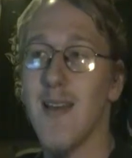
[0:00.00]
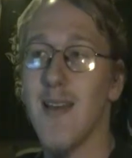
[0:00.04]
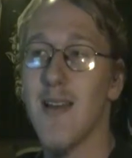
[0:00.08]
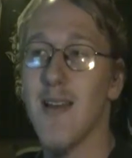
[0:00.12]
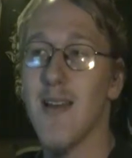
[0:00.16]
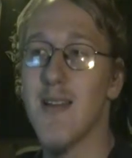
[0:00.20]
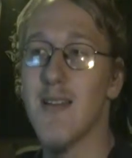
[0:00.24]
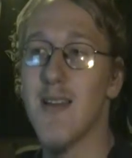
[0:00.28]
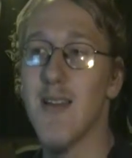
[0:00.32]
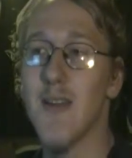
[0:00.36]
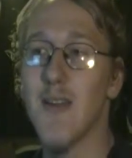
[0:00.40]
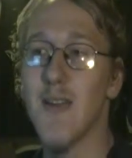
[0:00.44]

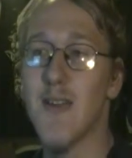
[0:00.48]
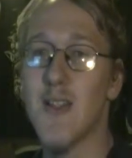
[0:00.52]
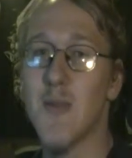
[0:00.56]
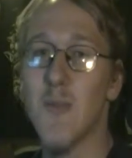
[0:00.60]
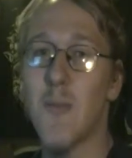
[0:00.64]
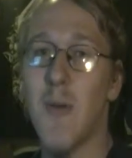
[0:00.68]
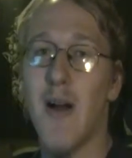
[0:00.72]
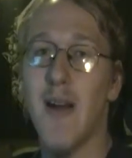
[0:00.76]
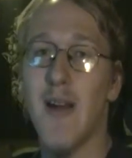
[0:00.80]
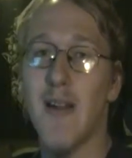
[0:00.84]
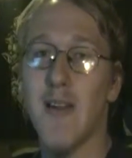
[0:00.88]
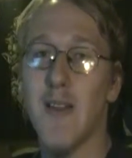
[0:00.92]
Because he
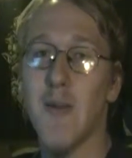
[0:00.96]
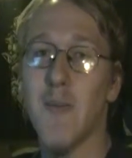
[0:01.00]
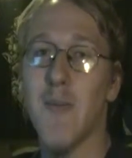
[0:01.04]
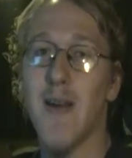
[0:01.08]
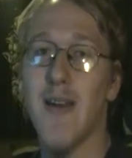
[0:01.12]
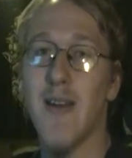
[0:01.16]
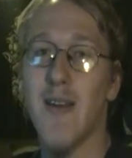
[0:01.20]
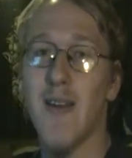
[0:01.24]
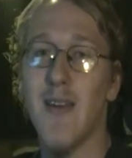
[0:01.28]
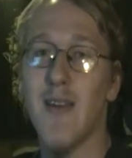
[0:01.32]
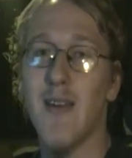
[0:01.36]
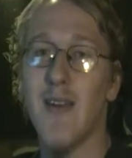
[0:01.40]
responded to
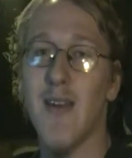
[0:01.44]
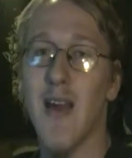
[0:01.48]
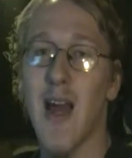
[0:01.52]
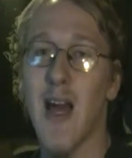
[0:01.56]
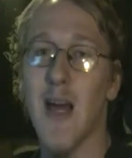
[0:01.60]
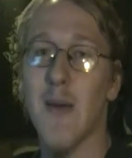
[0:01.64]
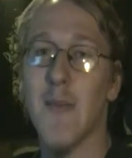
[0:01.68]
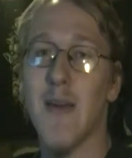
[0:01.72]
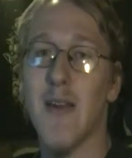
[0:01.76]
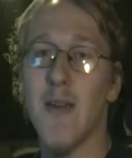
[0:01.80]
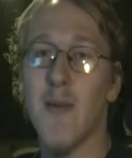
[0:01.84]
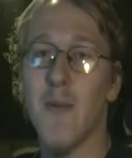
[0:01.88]
my
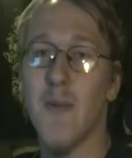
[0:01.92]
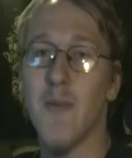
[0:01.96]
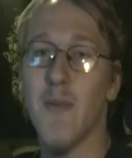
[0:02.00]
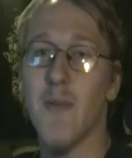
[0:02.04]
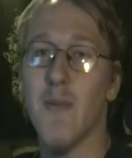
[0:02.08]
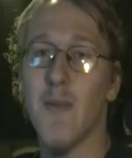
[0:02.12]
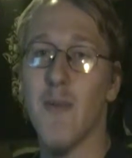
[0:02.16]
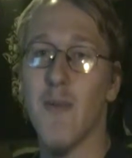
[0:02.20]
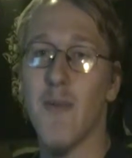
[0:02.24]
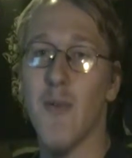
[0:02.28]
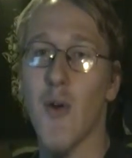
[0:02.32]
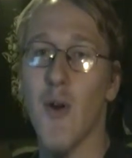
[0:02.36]
comment
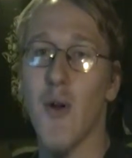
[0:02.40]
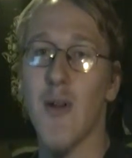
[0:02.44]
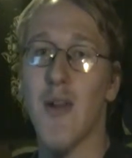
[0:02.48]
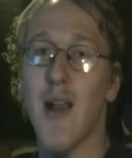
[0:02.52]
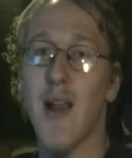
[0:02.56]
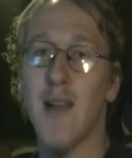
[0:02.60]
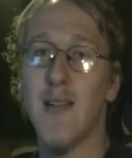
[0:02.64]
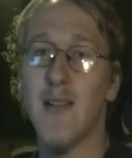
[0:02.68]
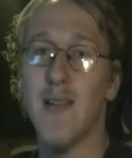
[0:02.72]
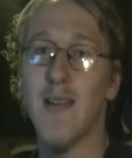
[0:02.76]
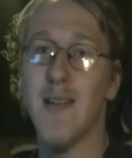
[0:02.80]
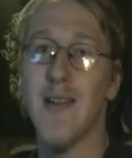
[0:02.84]
before it
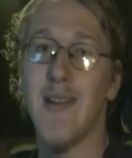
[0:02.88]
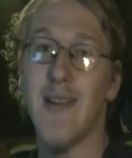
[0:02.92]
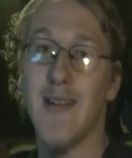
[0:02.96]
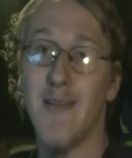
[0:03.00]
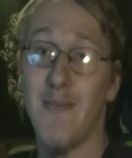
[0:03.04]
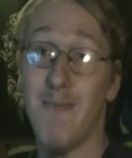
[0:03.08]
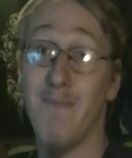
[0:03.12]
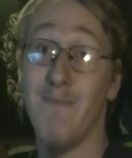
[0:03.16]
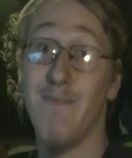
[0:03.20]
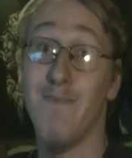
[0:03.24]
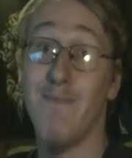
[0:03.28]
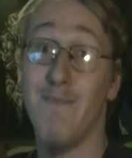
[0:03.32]
got
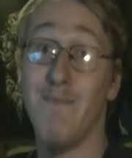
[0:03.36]
deleted.